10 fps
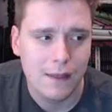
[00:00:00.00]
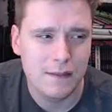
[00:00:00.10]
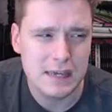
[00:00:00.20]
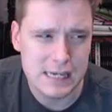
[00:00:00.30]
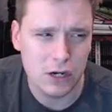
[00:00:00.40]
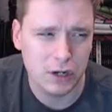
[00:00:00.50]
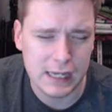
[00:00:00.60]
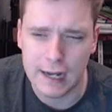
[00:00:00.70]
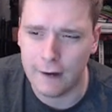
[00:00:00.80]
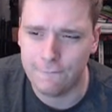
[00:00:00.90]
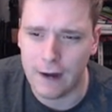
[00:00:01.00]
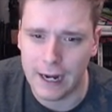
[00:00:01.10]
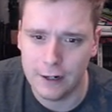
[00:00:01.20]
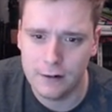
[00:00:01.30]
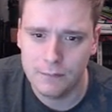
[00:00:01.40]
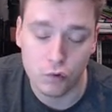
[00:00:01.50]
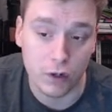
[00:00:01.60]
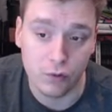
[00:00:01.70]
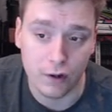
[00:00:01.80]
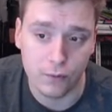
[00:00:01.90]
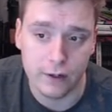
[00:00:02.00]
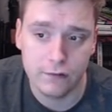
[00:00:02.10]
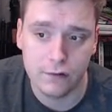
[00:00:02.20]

the year he got fired, 2023,